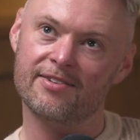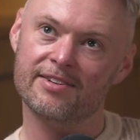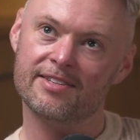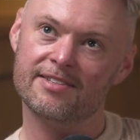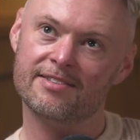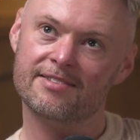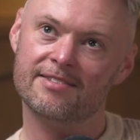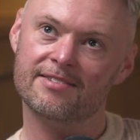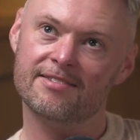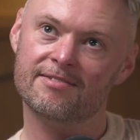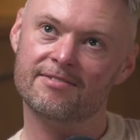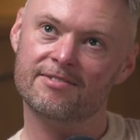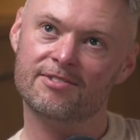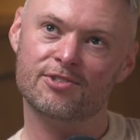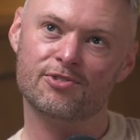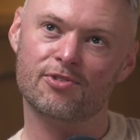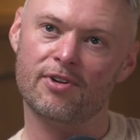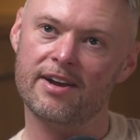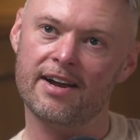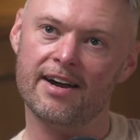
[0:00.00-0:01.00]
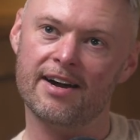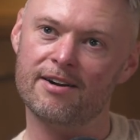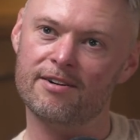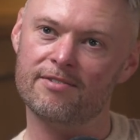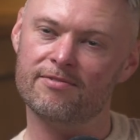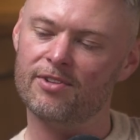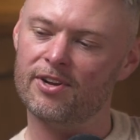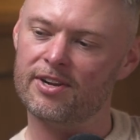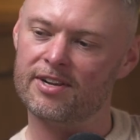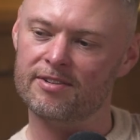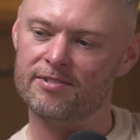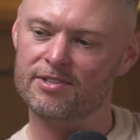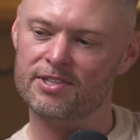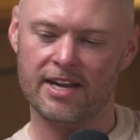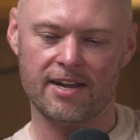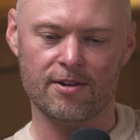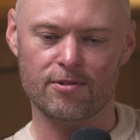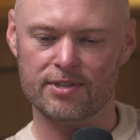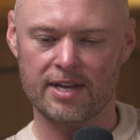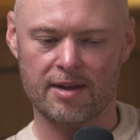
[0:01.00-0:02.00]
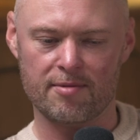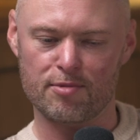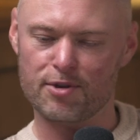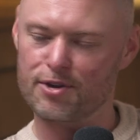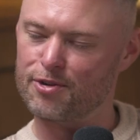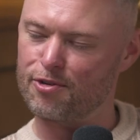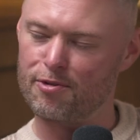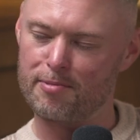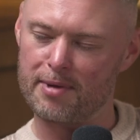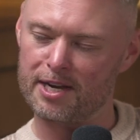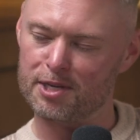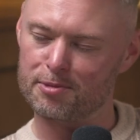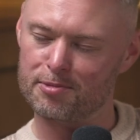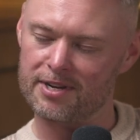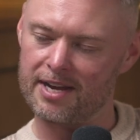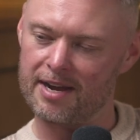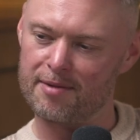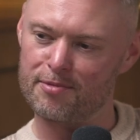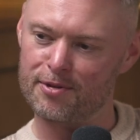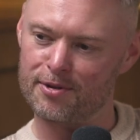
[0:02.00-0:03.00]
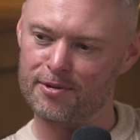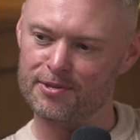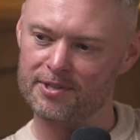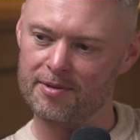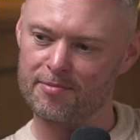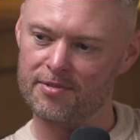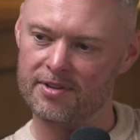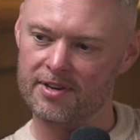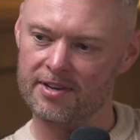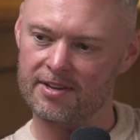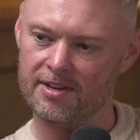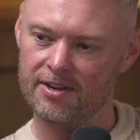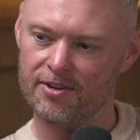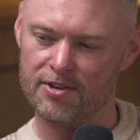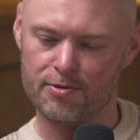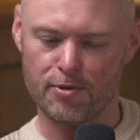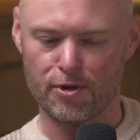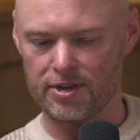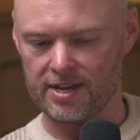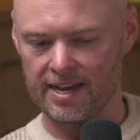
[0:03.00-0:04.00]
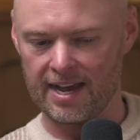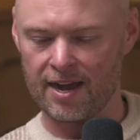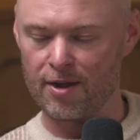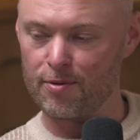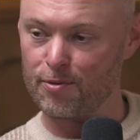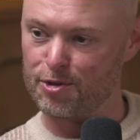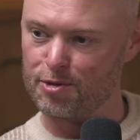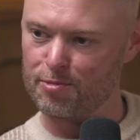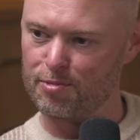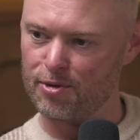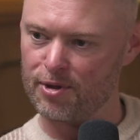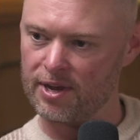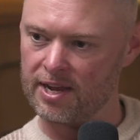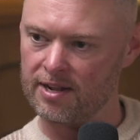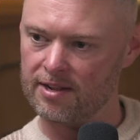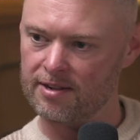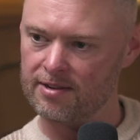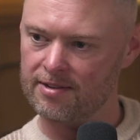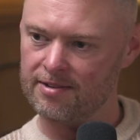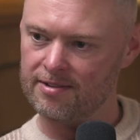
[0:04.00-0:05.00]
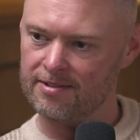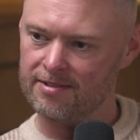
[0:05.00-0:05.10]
it's straight out of like a sales handbook or a management handbook or something. You only get out what you put in.